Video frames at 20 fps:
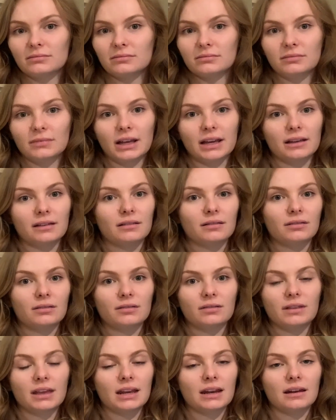like
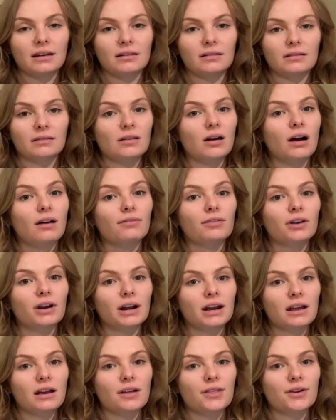they didn't offer
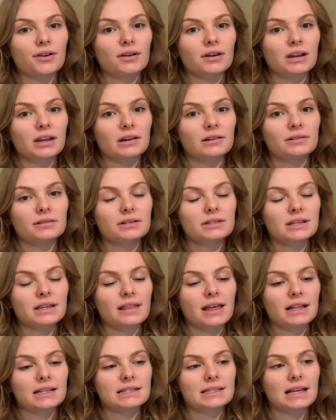any other needles in
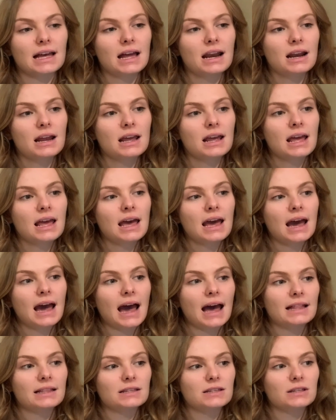that set,
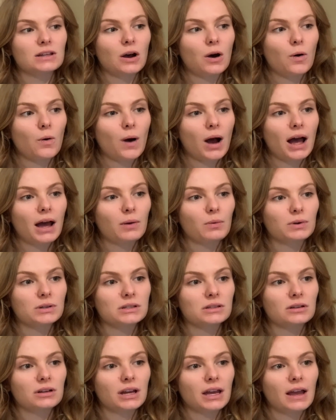and so I was
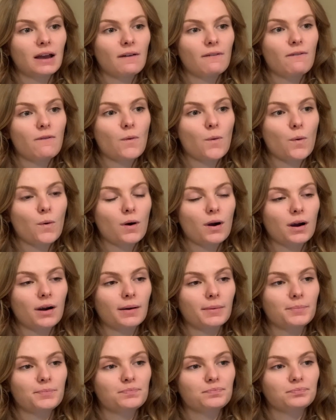looking
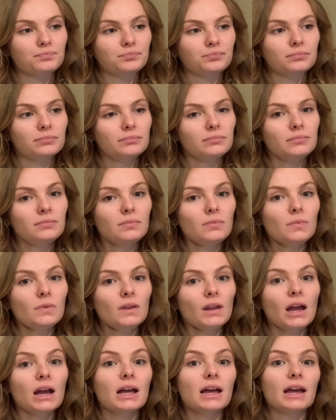for
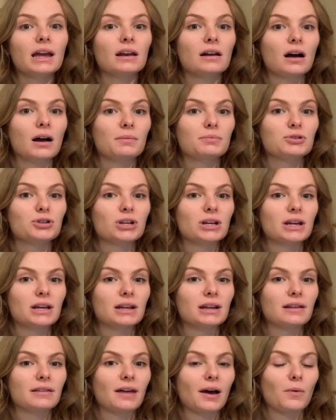an
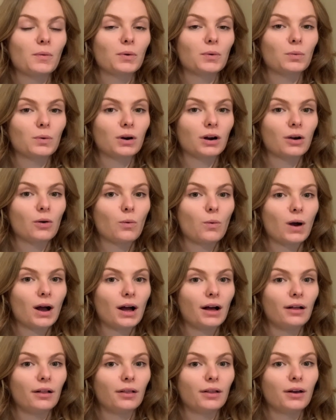option that would work
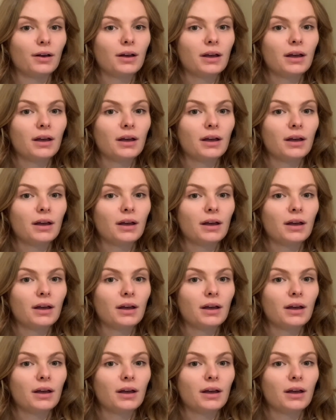well